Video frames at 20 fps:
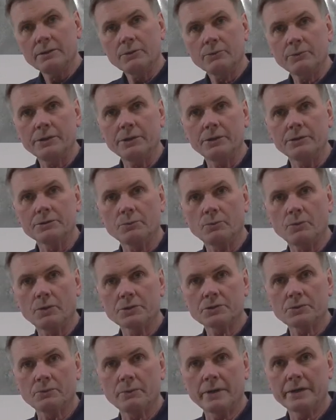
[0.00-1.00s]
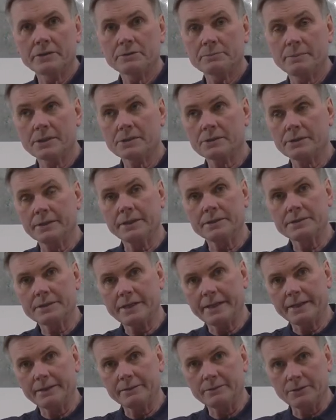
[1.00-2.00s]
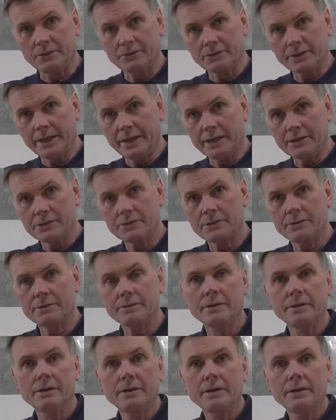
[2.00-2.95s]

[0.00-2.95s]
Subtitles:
We use them once in a while, especially in a tight location,